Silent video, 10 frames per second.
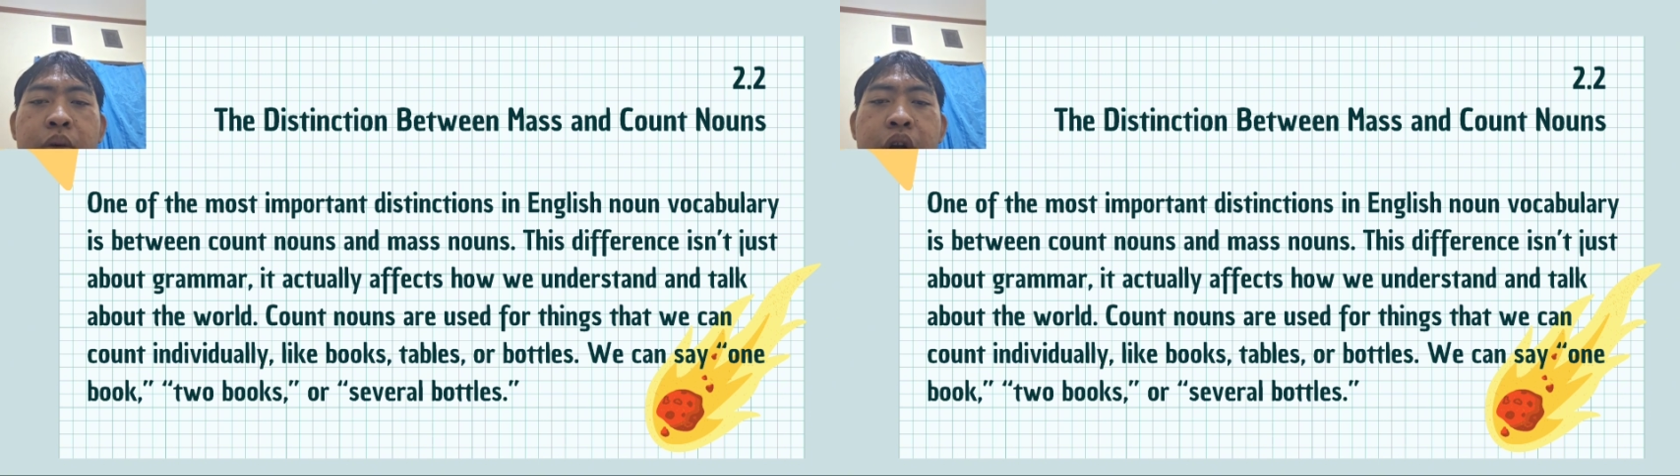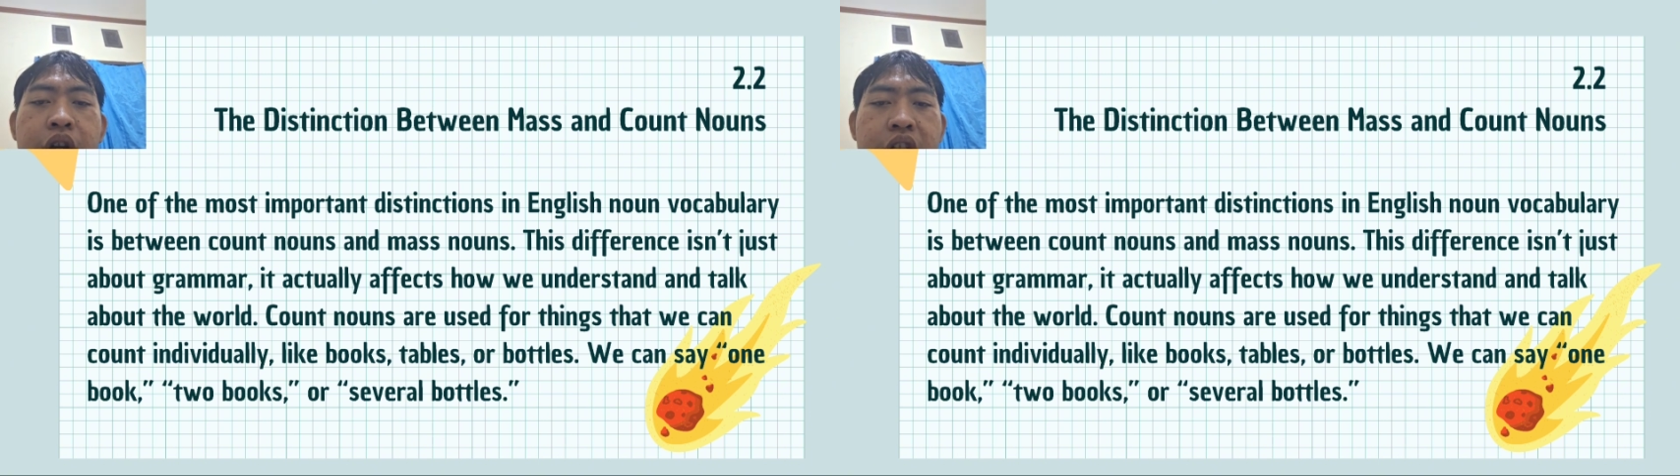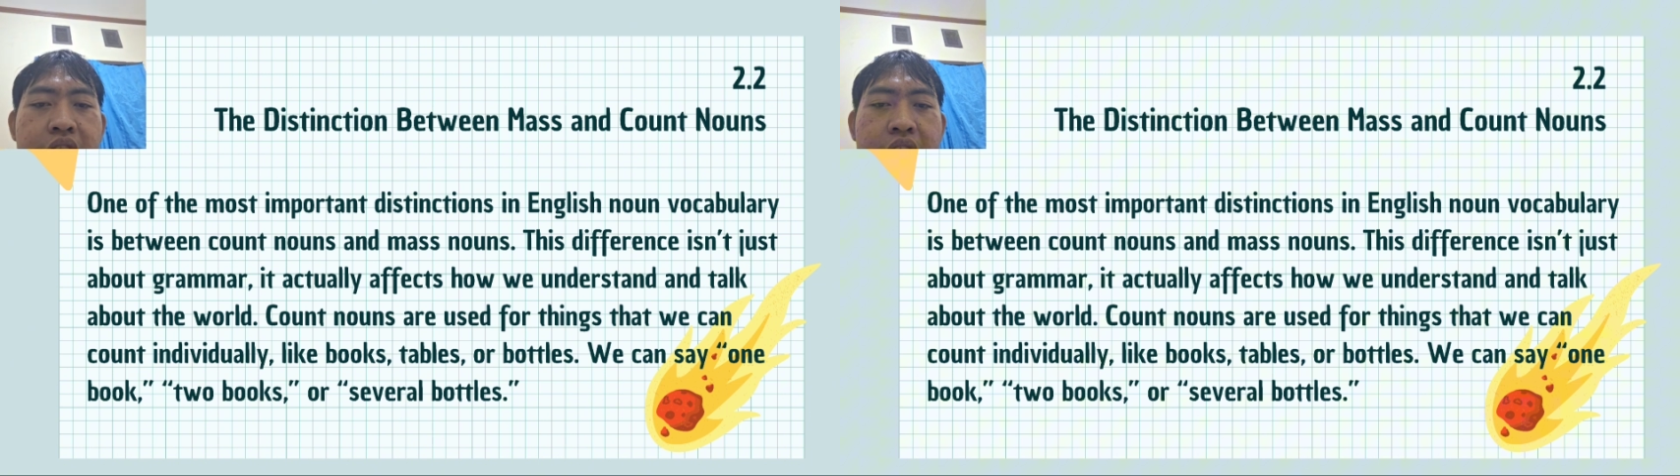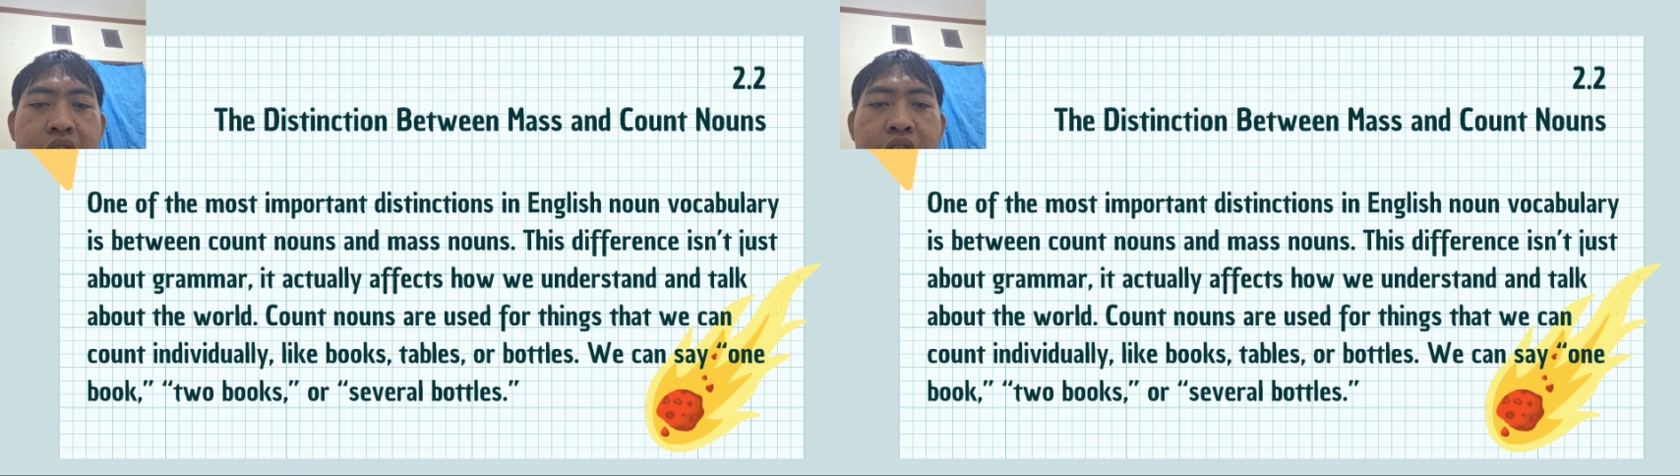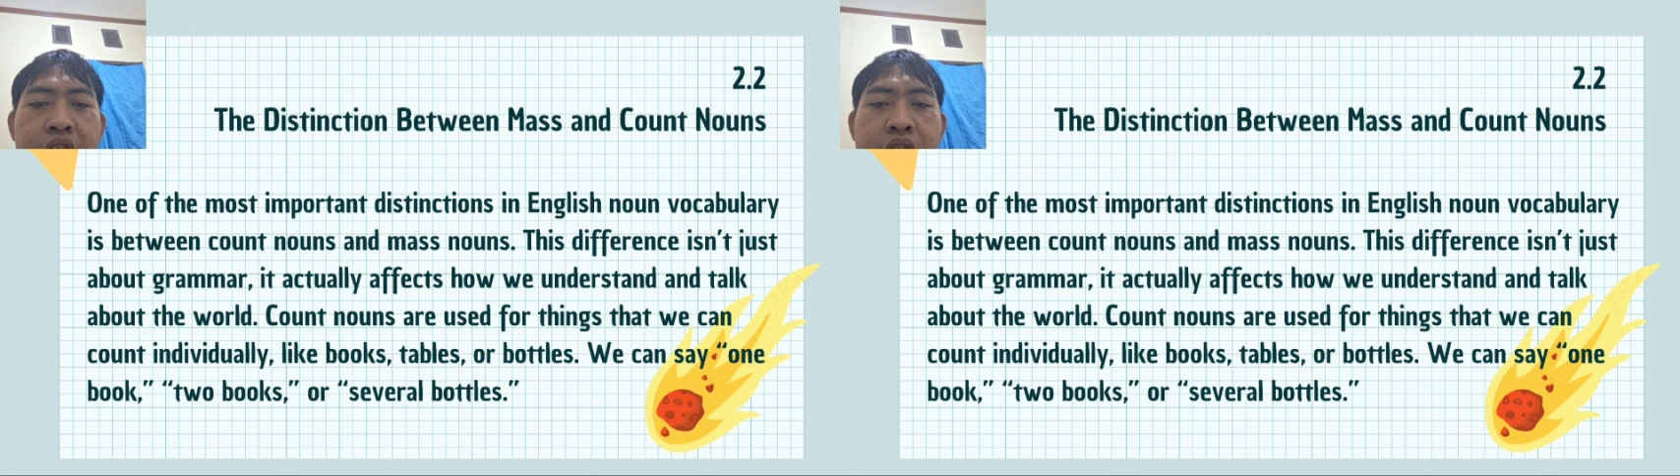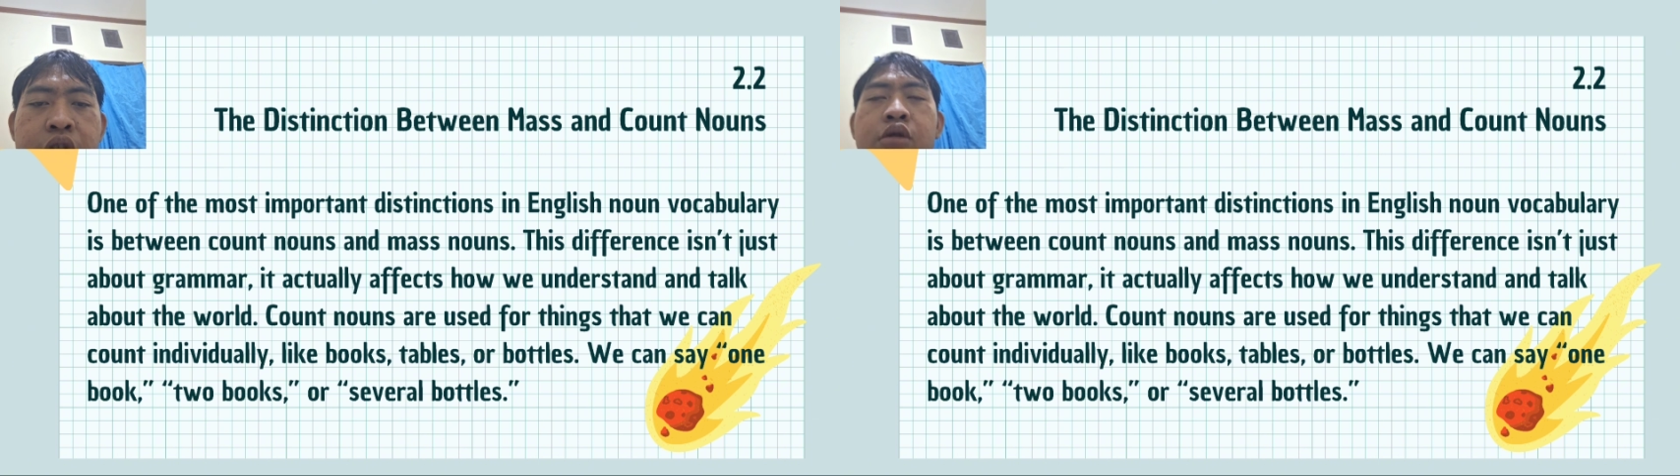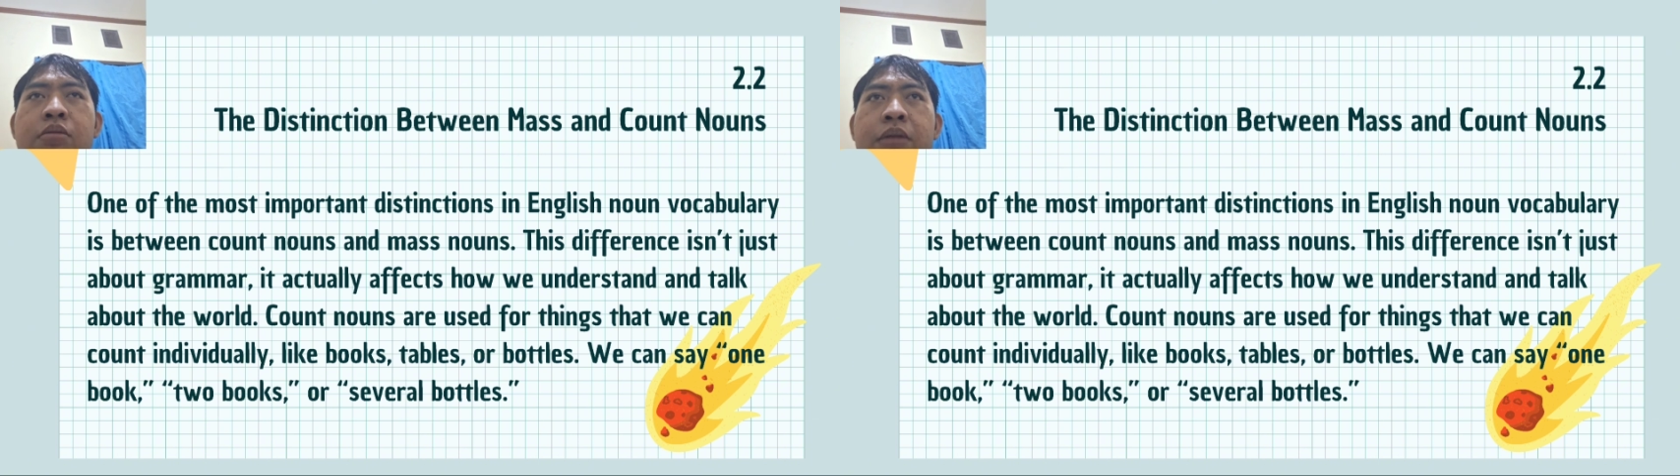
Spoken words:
We don't say two